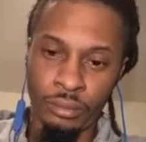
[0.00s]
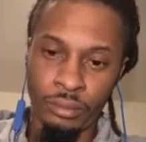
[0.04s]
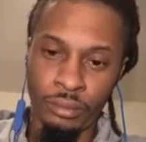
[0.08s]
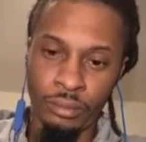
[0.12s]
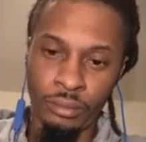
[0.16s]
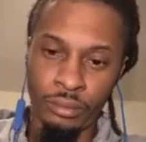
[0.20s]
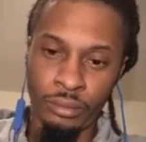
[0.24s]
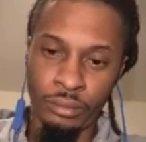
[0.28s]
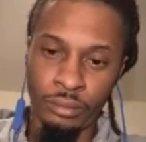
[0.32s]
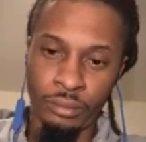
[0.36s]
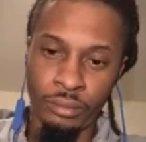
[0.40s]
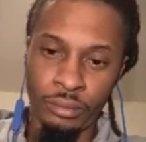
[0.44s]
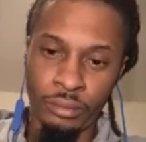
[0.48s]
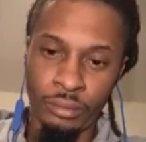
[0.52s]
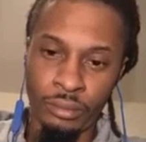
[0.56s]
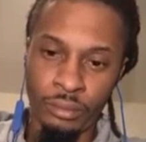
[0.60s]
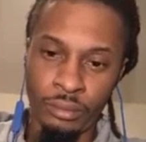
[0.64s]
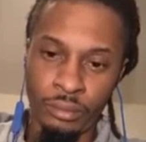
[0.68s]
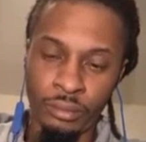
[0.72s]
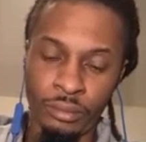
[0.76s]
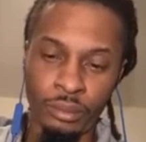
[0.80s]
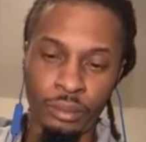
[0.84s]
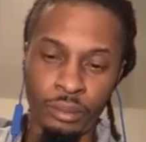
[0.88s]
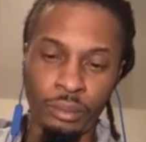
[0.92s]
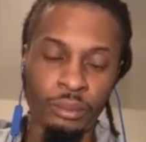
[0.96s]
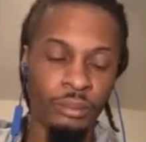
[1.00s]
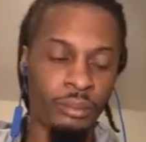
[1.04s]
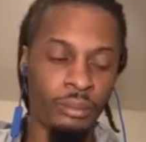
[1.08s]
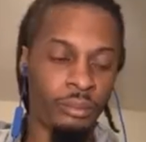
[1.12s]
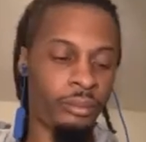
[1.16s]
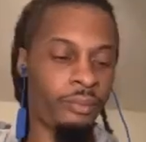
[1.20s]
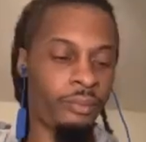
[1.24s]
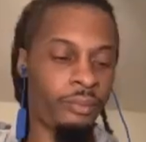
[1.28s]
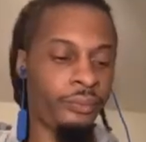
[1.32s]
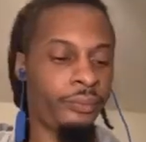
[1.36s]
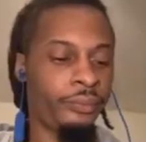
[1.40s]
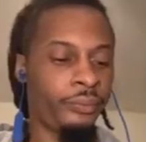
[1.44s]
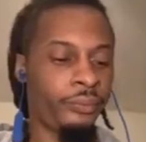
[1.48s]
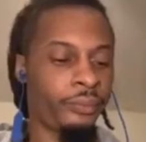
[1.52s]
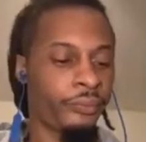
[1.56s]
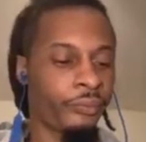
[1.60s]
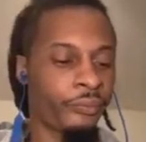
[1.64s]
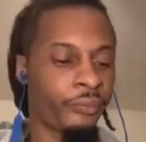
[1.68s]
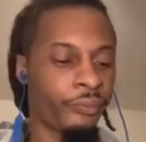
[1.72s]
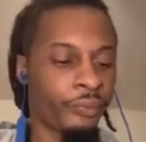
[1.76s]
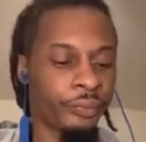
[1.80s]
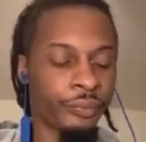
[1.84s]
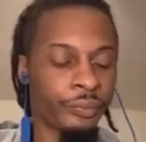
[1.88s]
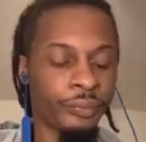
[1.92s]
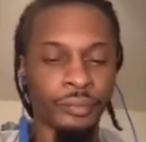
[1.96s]

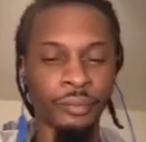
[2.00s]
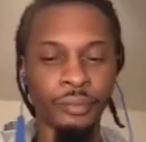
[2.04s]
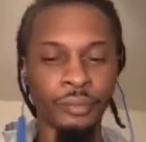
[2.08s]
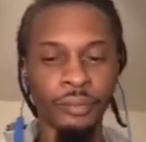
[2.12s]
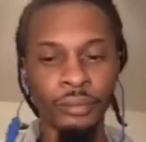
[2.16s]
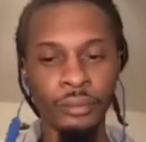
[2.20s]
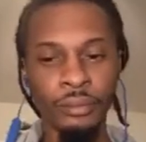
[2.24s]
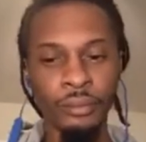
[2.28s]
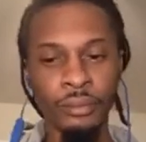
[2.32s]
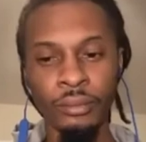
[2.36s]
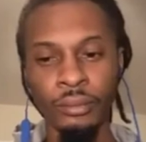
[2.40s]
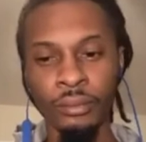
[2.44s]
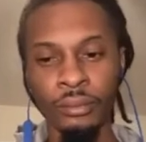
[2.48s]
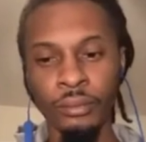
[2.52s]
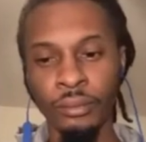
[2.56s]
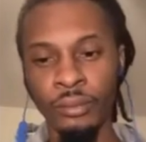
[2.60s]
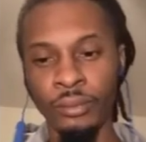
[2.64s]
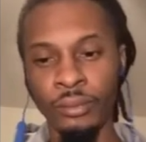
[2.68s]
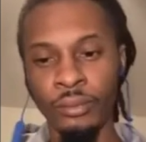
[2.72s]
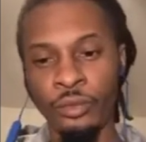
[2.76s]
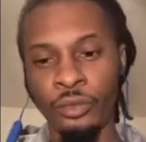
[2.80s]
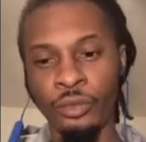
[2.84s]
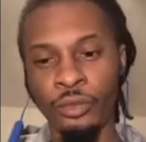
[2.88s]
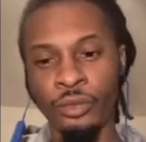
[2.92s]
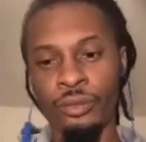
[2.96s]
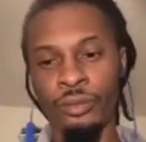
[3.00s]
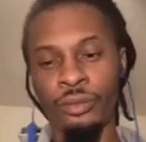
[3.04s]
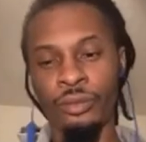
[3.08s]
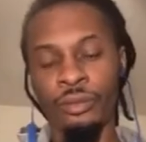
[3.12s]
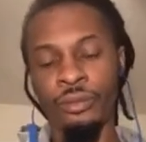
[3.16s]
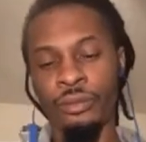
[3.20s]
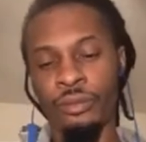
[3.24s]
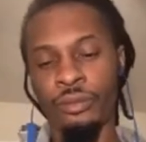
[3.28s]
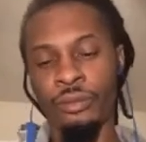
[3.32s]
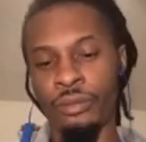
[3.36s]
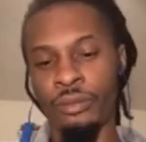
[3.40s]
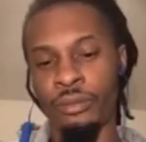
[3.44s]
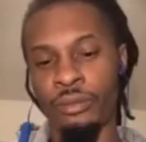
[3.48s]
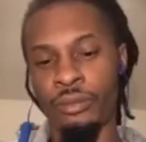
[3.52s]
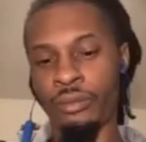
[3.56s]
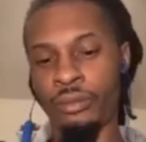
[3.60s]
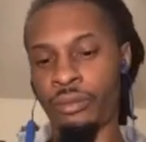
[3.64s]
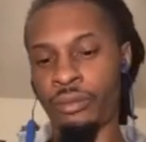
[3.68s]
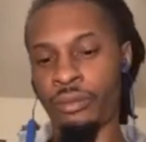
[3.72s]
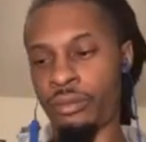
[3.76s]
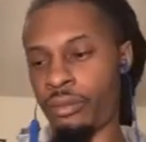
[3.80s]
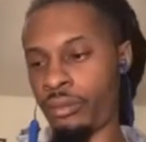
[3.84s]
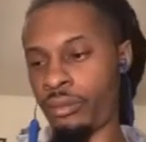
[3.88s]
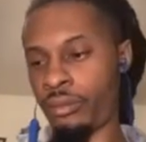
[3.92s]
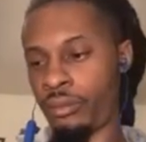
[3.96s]

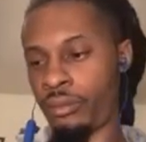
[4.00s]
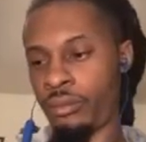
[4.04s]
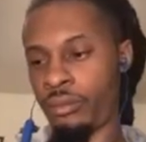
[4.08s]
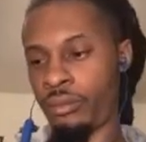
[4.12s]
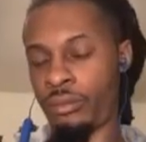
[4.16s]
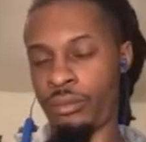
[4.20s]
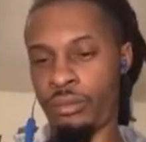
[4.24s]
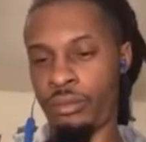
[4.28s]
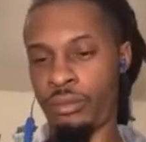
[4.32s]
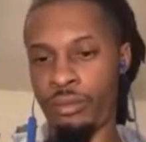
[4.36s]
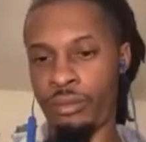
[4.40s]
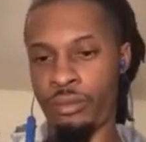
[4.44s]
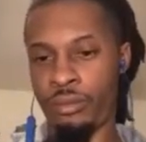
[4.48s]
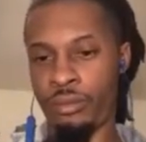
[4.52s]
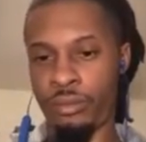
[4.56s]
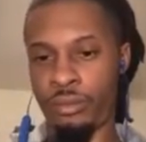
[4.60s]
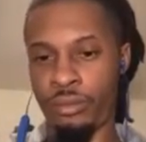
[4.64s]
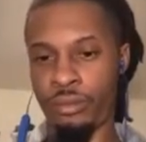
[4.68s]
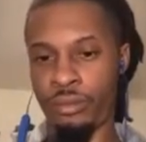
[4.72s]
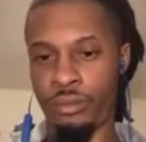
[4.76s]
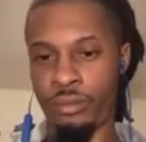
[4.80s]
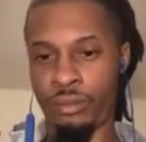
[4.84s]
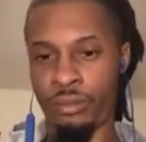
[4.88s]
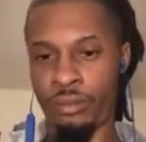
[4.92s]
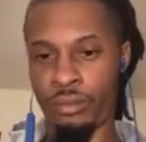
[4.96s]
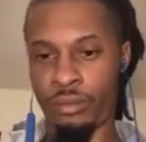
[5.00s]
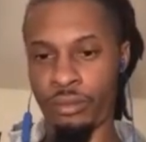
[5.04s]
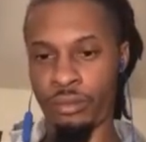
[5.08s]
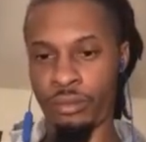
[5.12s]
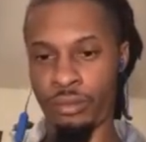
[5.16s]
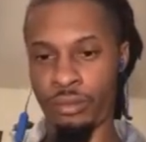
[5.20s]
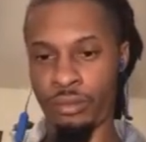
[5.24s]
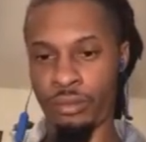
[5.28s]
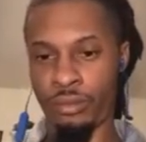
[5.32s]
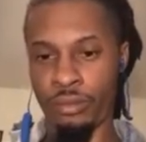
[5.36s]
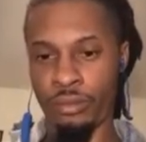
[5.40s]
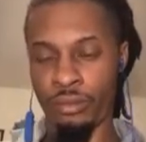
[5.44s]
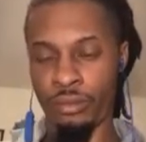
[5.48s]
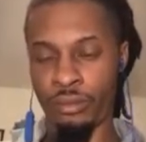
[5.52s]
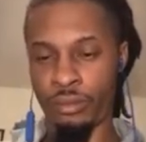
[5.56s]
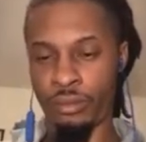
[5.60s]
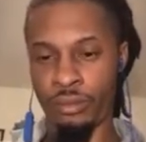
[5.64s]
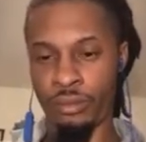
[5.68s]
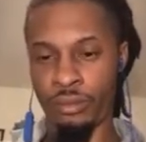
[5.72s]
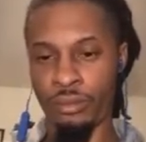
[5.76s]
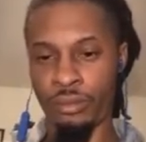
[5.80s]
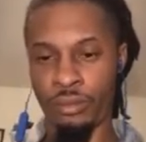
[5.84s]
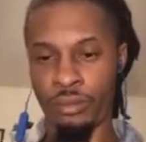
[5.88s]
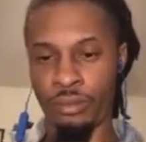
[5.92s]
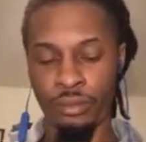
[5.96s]

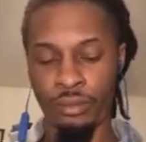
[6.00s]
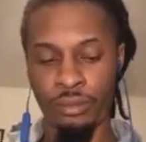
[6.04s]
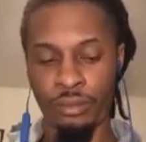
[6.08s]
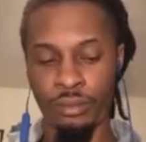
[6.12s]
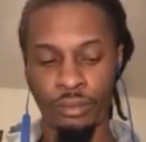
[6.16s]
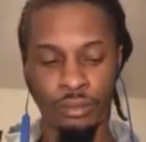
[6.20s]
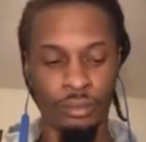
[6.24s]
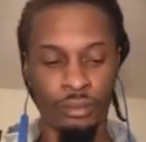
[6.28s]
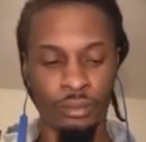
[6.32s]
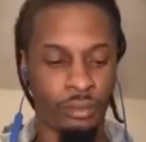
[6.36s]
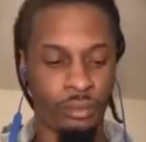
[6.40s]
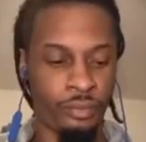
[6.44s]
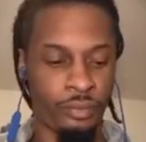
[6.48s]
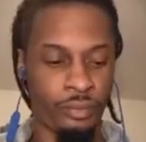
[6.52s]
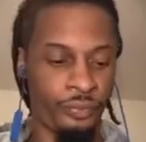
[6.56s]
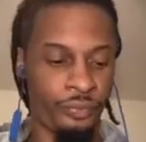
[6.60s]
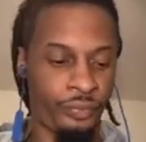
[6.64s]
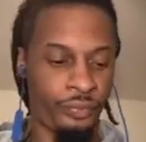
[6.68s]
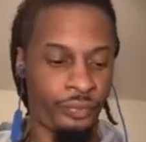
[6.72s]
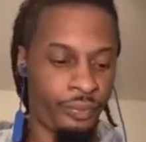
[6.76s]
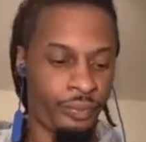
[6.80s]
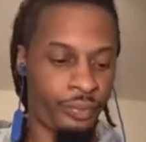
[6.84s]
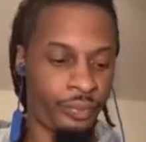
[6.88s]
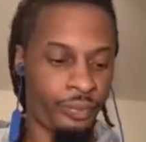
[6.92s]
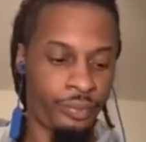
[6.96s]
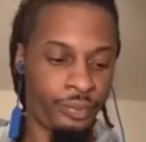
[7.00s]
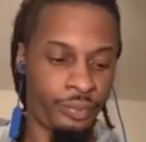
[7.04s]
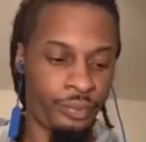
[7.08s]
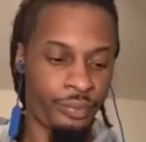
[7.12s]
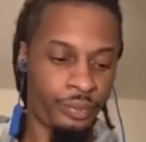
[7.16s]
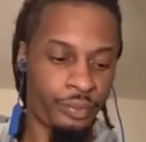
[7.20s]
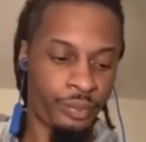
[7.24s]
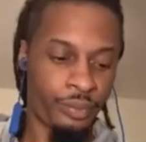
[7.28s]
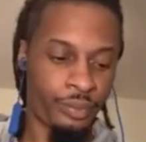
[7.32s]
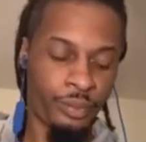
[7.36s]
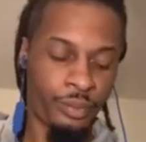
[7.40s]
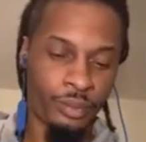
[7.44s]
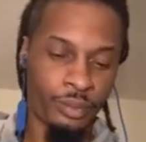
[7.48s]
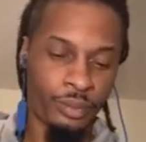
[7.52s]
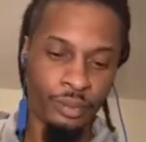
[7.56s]
(not speaking)